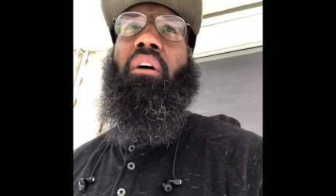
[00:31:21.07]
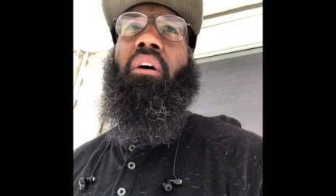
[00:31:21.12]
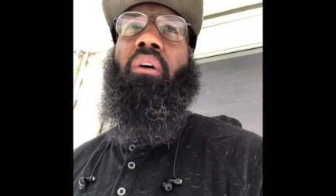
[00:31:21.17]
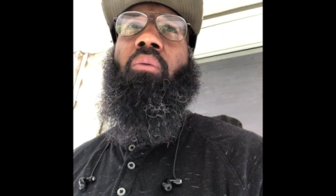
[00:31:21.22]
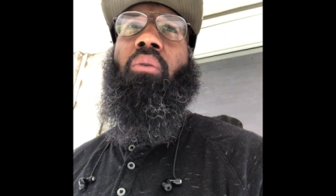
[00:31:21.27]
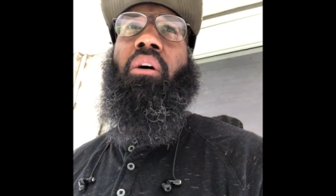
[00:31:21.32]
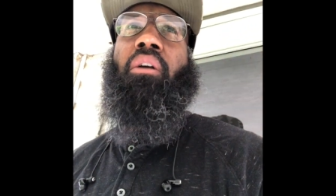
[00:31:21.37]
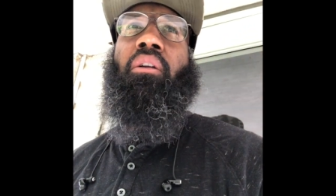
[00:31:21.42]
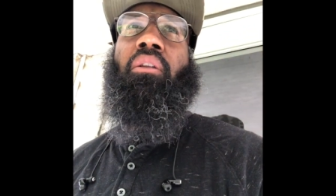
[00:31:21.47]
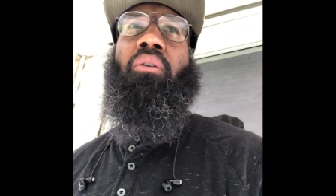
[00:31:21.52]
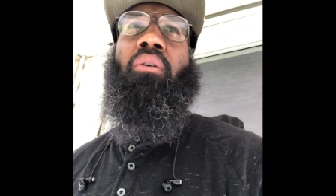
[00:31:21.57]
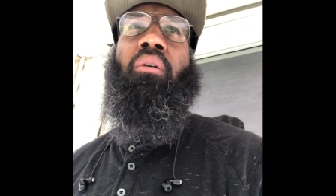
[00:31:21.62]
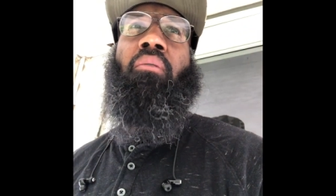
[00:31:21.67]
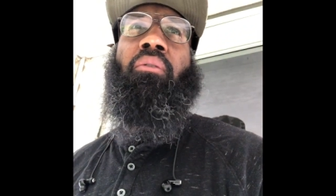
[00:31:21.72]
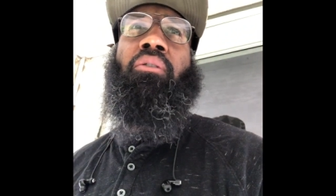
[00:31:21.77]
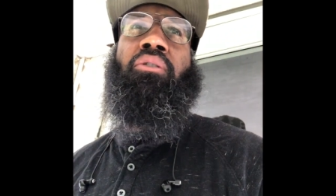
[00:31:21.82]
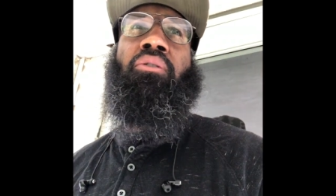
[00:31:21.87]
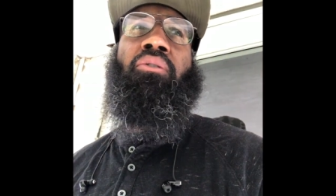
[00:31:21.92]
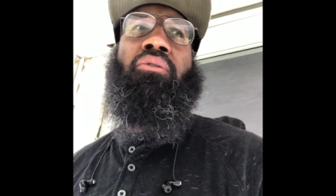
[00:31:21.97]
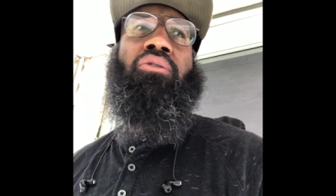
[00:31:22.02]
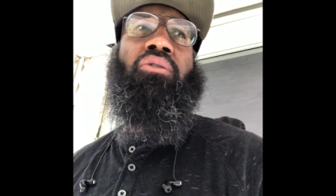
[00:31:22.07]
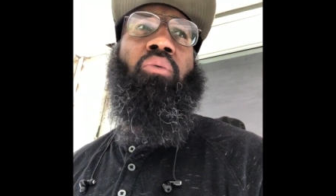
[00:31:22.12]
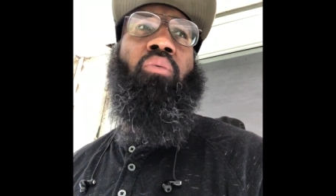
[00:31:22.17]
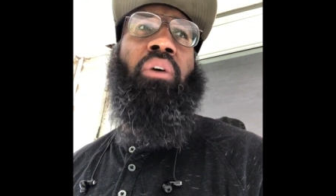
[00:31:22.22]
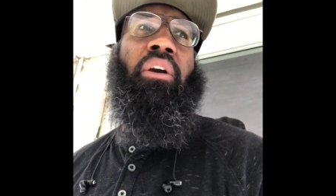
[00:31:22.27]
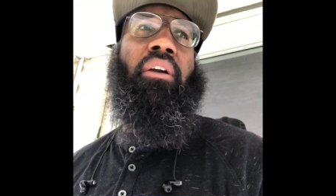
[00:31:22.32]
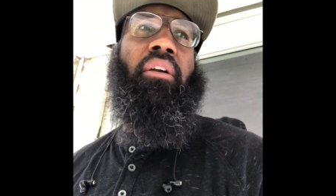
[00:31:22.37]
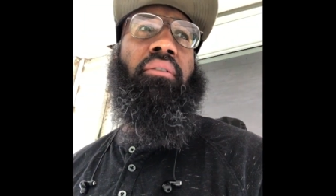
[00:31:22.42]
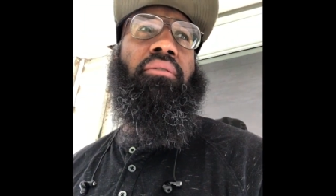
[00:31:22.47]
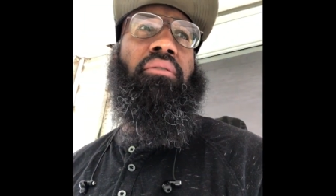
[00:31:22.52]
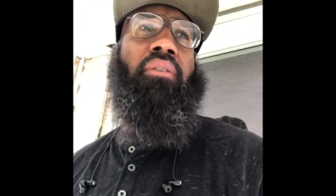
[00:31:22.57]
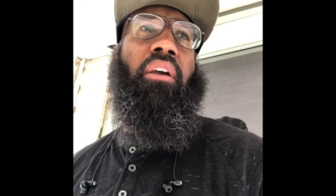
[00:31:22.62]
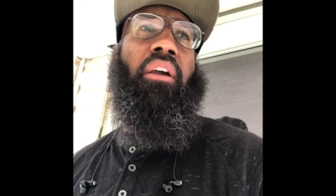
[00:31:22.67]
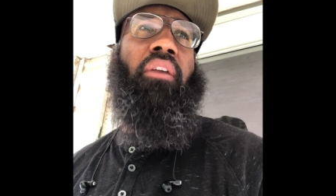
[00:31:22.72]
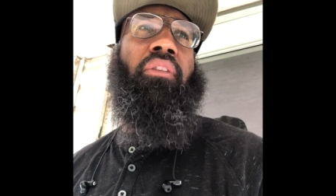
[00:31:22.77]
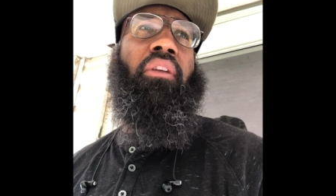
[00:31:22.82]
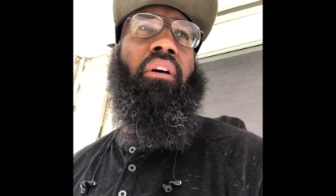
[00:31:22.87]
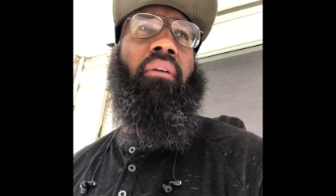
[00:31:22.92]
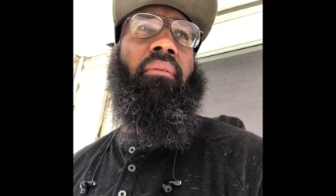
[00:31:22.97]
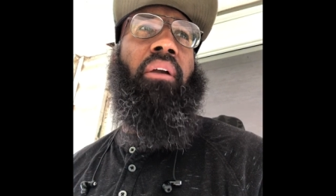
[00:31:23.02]
where the Lord will use the wicked to
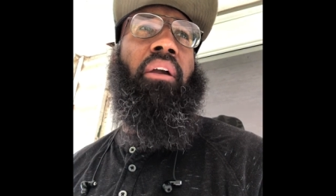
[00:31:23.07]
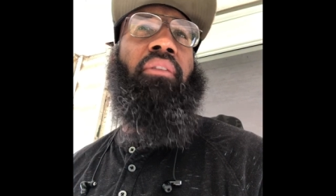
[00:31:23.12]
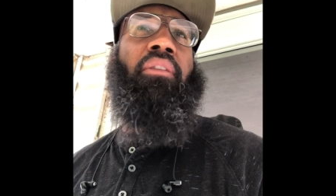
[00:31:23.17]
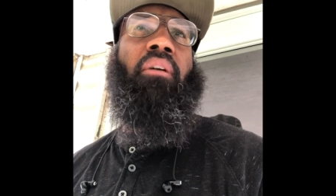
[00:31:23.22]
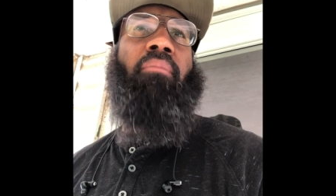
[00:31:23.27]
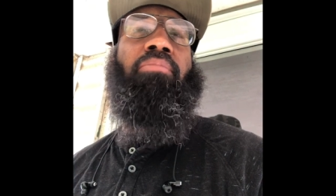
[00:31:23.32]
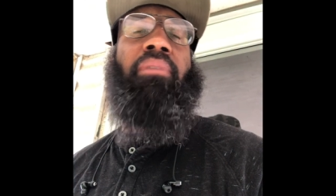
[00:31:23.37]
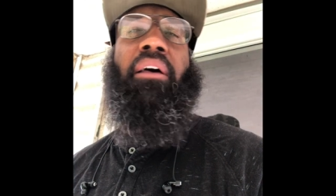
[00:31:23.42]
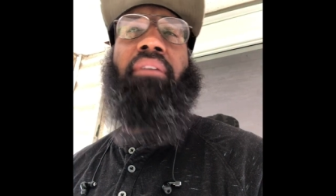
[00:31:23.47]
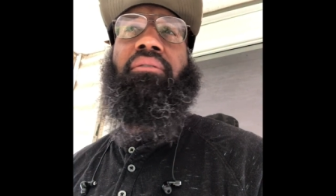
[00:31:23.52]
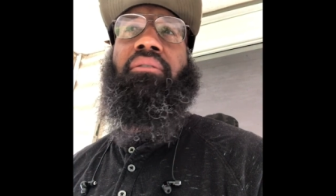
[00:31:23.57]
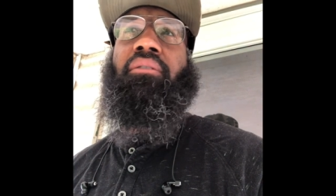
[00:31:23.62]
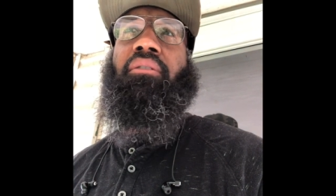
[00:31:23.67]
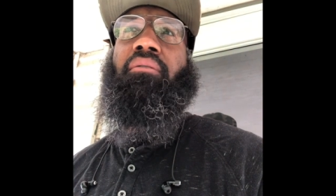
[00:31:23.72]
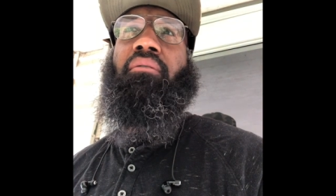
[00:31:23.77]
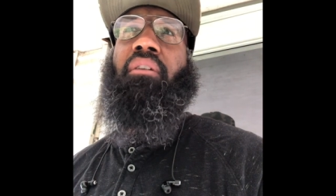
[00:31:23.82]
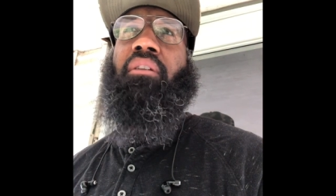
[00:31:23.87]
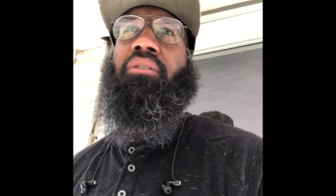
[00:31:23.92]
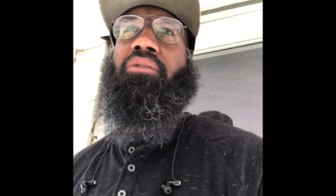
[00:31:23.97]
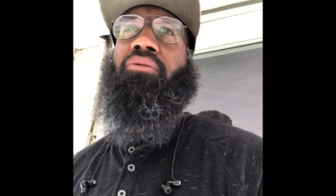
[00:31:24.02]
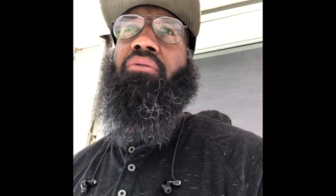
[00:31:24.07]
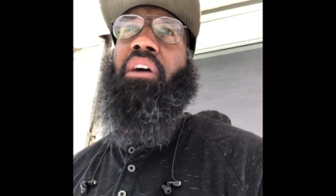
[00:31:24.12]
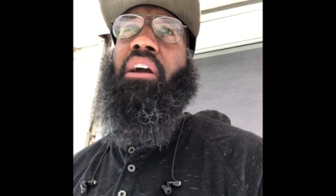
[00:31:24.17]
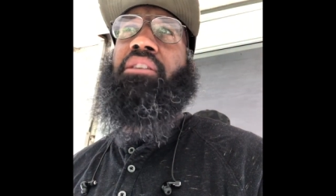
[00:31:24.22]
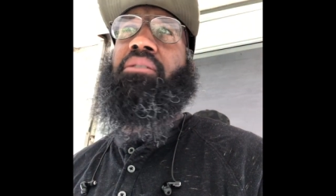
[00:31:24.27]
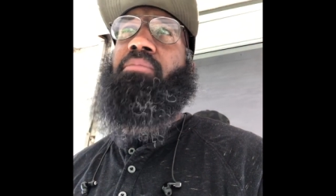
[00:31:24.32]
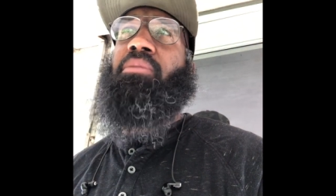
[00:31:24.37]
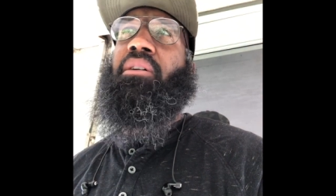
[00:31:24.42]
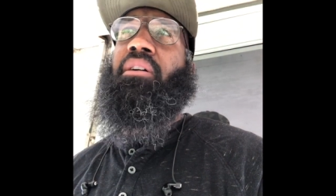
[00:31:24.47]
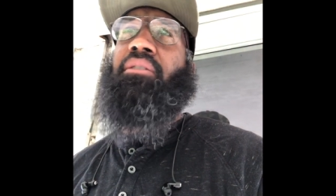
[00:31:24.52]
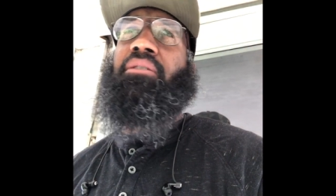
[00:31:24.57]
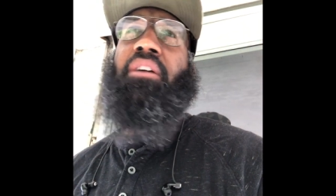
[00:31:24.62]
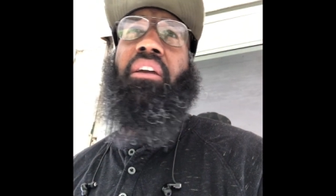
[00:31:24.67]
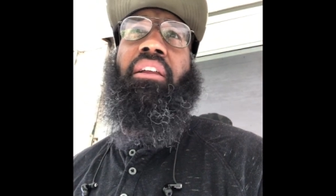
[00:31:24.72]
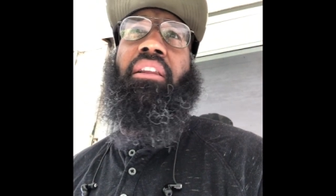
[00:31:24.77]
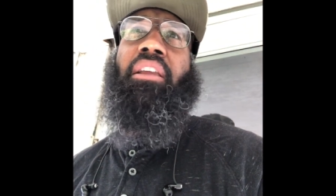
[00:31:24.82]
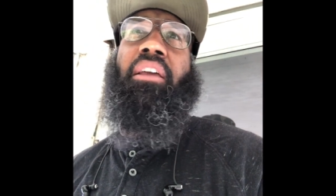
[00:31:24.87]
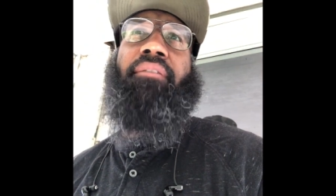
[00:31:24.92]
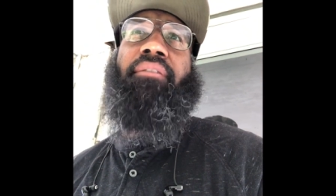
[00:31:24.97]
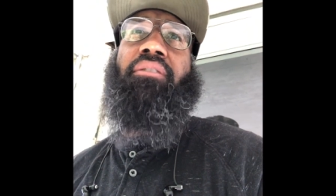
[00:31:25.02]
end up end up blessing you. And it's crazy because he
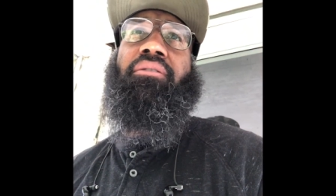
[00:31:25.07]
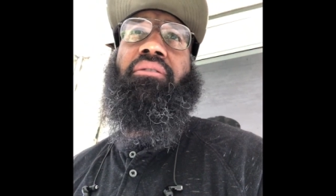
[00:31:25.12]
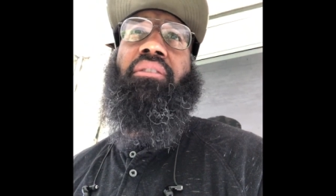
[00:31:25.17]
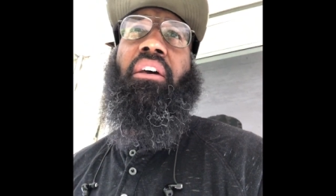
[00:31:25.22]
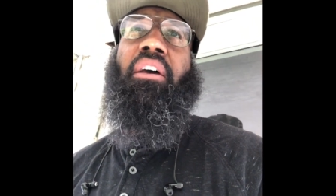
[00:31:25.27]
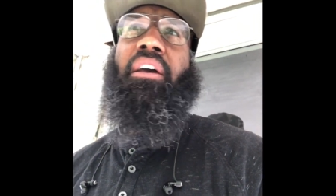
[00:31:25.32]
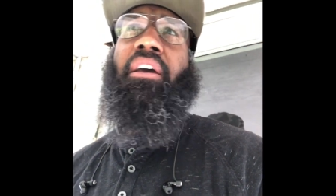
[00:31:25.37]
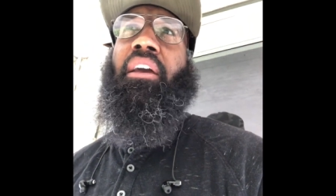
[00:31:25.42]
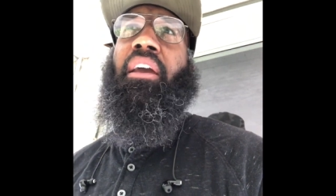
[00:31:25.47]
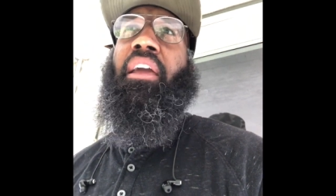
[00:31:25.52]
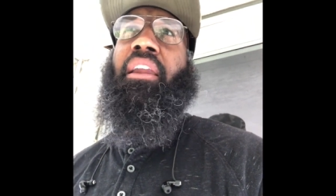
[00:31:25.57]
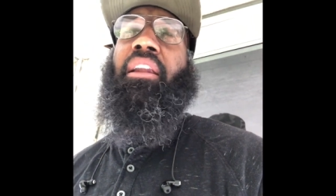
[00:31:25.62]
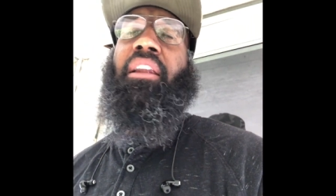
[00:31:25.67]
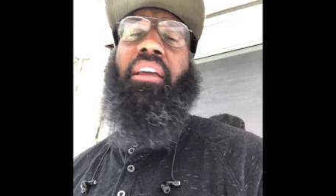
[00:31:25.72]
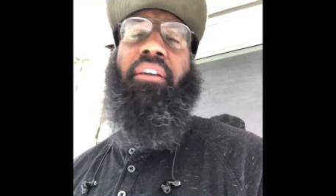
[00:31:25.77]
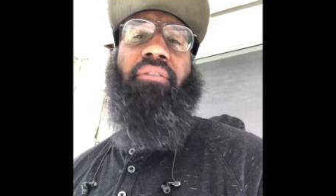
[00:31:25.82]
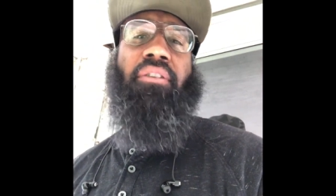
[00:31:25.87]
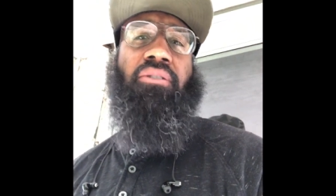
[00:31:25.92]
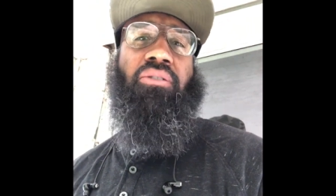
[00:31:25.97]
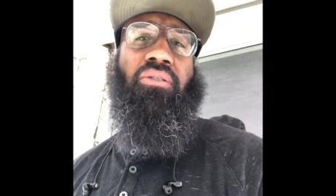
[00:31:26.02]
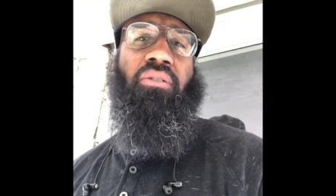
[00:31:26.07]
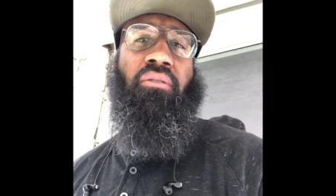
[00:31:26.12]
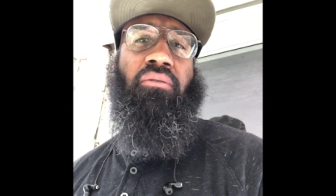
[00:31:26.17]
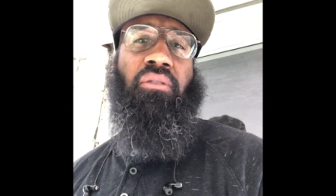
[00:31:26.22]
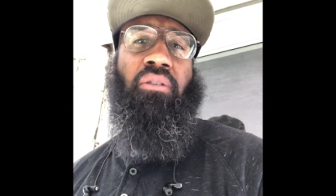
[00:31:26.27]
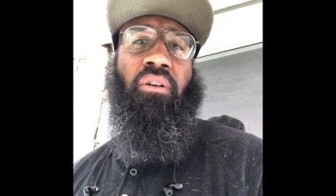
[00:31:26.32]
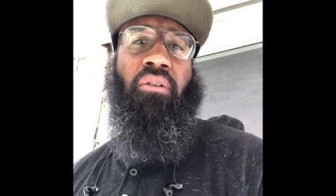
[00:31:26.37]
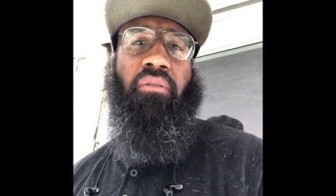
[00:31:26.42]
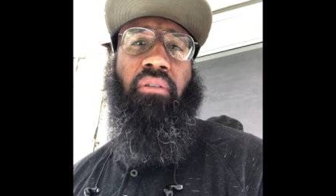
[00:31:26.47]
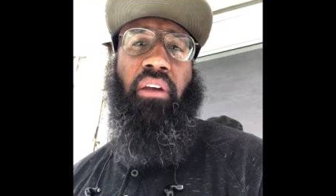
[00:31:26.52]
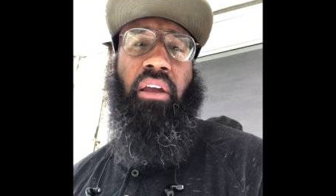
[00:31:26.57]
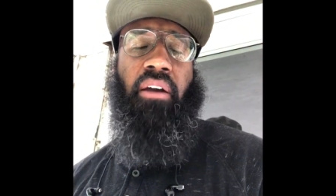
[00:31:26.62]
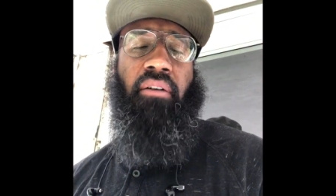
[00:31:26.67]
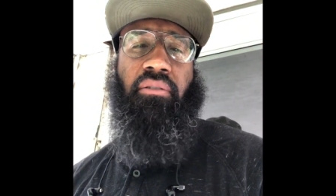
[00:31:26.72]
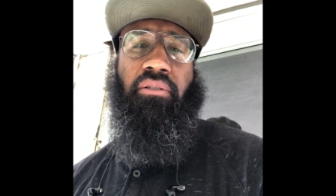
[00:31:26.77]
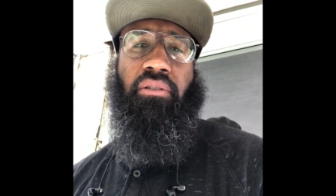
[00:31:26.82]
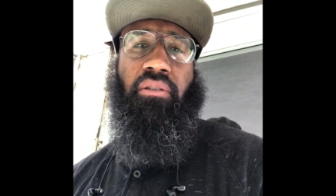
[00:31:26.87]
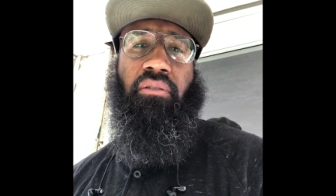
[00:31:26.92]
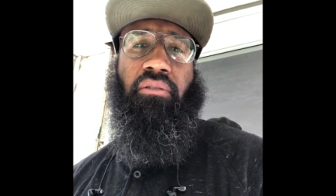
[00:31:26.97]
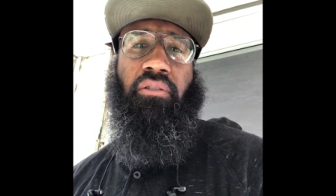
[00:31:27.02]
didn't leave his he didn't leave his children no
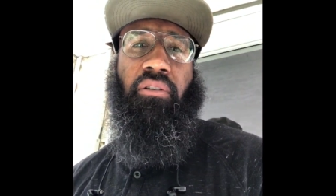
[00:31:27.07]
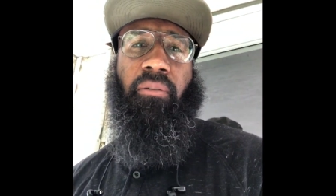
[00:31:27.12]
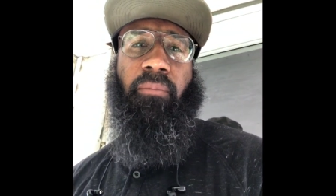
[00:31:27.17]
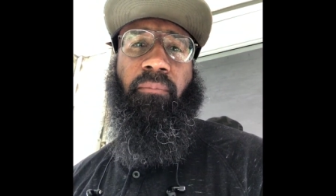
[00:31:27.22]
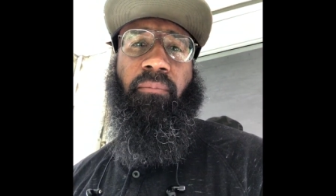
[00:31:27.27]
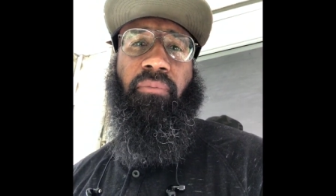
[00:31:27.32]
inheritance.